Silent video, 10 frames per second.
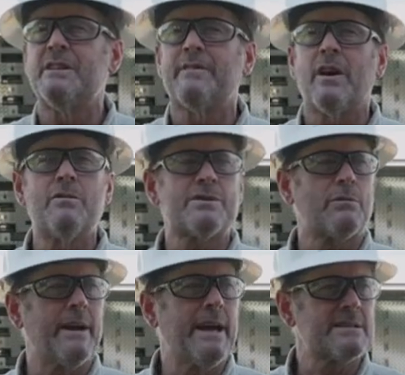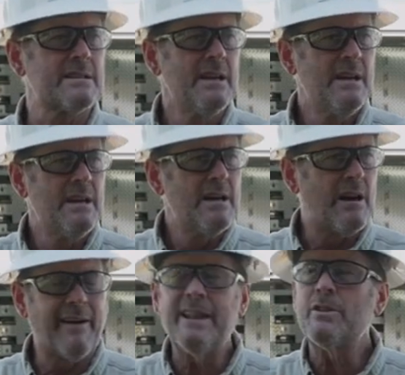of the OSHA regs,
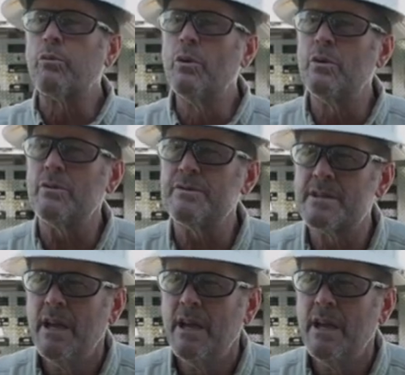all right, the rules,